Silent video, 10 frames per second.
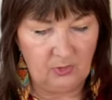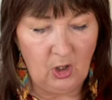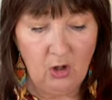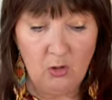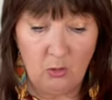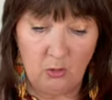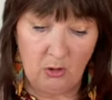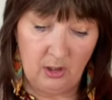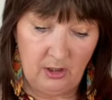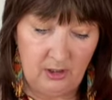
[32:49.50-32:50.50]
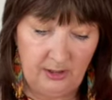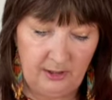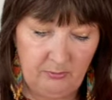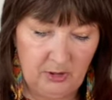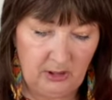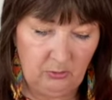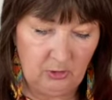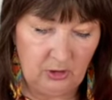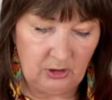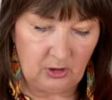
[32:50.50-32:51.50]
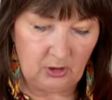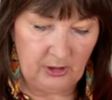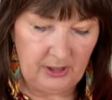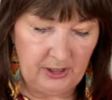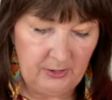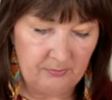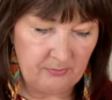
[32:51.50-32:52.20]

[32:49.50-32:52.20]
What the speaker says: Oh, it might work on